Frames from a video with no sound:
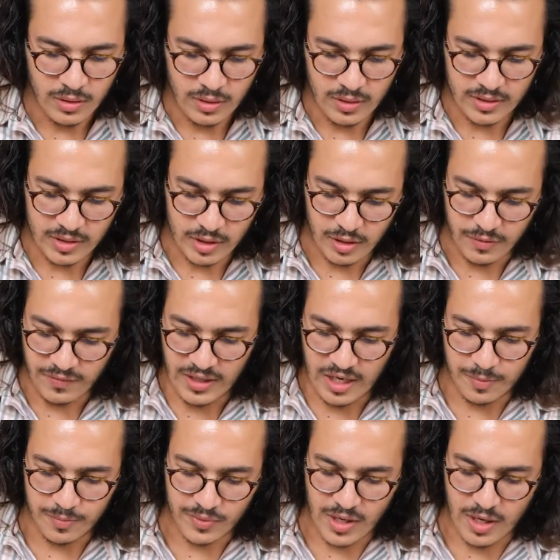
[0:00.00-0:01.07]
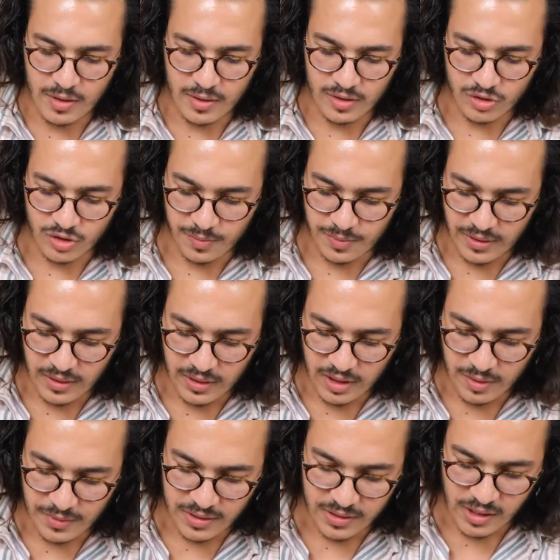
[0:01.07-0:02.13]
Instead of light brown, it should be a little
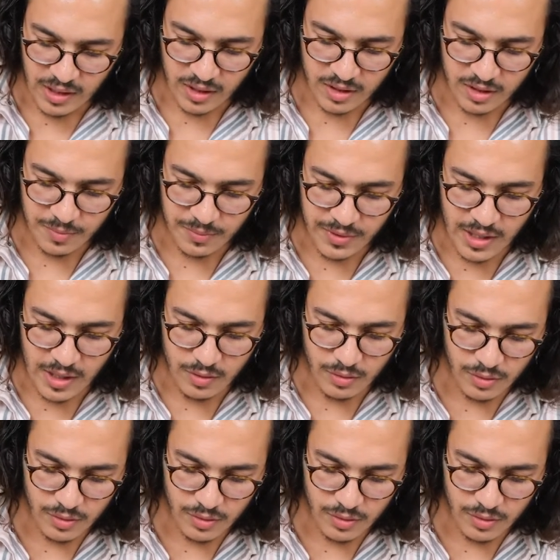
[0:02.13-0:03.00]
bit darker brown.